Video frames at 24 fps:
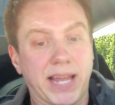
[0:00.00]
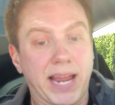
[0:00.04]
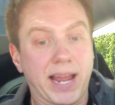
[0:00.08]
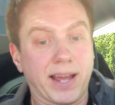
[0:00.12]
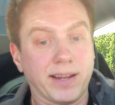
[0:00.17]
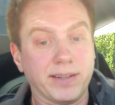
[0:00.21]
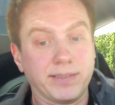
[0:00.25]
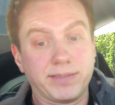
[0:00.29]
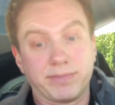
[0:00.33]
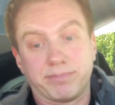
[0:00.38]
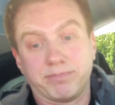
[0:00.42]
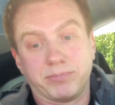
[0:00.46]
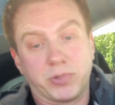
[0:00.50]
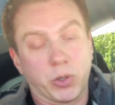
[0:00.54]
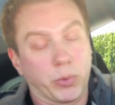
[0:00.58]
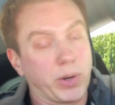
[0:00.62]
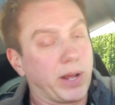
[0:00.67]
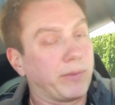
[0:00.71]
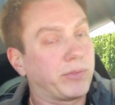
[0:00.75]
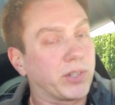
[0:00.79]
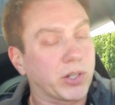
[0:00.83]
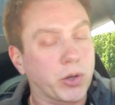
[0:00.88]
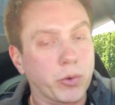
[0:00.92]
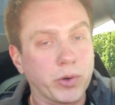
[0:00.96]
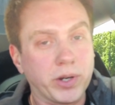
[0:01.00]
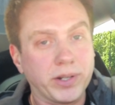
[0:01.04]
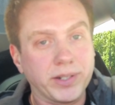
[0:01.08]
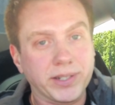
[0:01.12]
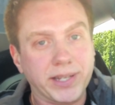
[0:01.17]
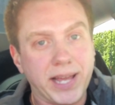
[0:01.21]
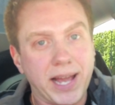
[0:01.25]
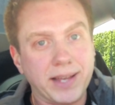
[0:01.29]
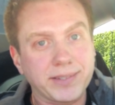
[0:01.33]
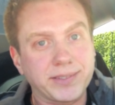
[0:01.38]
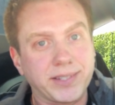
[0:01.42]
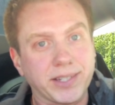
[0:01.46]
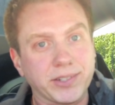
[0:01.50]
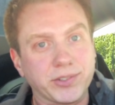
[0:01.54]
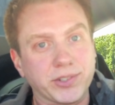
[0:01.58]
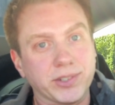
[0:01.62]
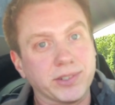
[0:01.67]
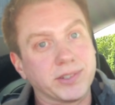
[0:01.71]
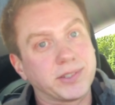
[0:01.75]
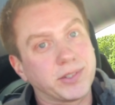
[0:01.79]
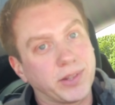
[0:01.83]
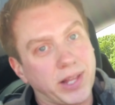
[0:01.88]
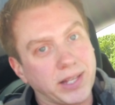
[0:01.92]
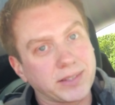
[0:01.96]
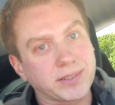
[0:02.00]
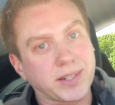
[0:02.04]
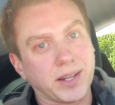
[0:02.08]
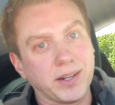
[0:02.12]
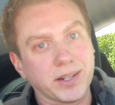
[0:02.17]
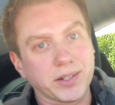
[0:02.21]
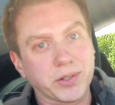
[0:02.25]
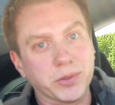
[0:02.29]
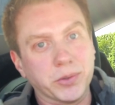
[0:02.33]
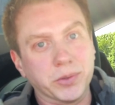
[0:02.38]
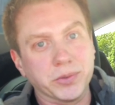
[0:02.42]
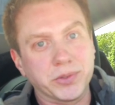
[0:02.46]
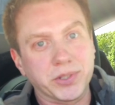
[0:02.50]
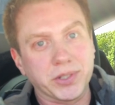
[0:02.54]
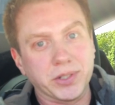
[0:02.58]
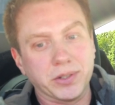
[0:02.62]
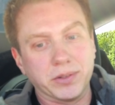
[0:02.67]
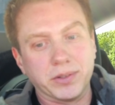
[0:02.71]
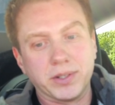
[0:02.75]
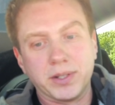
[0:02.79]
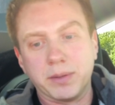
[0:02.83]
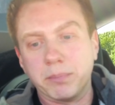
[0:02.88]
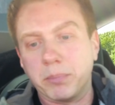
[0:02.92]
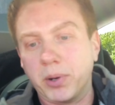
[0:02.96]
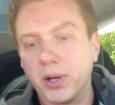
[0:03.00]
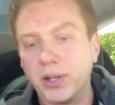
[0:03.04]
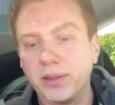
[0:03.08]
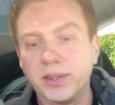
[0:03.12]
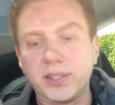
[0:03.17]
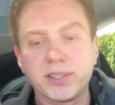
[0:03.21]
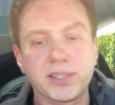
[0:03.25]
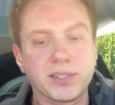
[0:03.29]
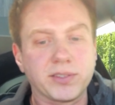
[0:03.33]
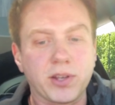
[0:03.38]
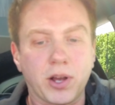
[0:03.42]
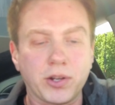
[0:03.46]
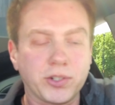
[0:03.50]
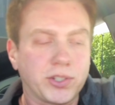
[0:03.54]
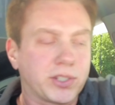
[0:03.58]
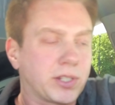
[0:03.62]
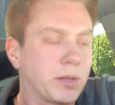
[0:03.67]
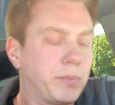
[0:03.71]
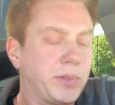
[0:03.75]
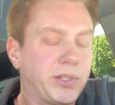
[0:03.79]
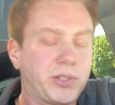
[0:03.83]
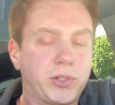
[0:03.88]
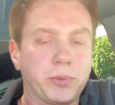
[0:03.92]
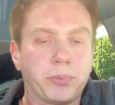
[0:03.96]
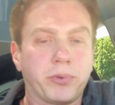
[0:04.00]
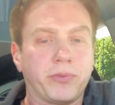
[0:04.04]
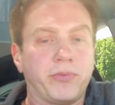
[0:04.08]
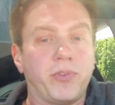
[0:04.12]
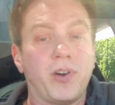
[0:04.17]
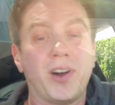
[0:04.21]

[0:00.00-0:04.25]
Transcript: And don't have to go to any gas stations, so that's kind of cool too. But this is all just gonna be super